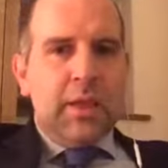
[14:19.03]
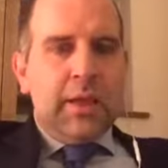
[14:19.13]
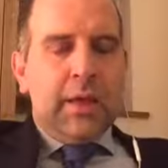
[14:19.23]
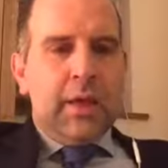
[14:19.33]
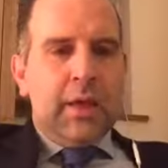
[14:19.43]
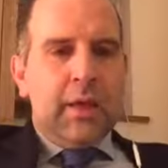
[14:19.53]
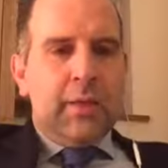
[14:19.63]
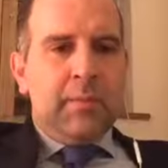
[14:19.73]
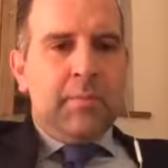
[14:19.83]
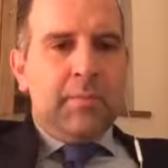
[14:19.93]

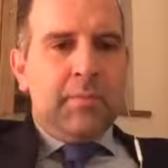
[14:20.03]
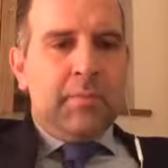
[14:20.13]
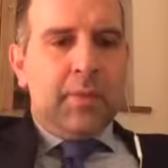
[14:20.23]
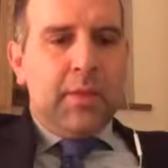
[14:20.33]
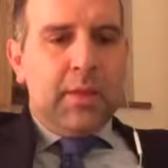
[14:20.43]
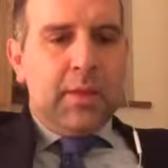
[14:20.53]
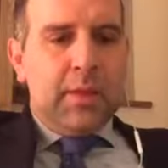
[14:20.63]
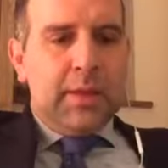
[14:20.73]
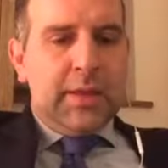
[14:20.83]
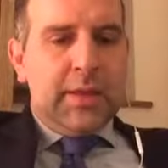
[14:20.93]

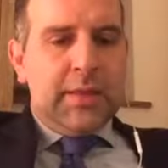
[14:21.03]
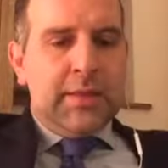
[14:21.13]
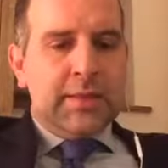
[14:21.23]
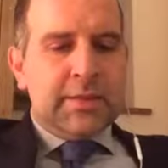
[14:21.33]
this